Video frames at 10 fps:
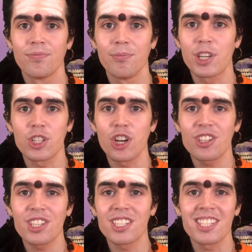Because
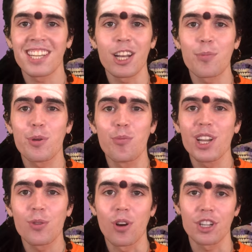consciousness cannot be
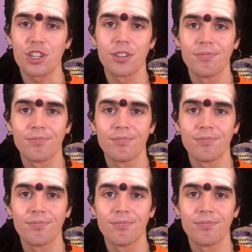brainwashed.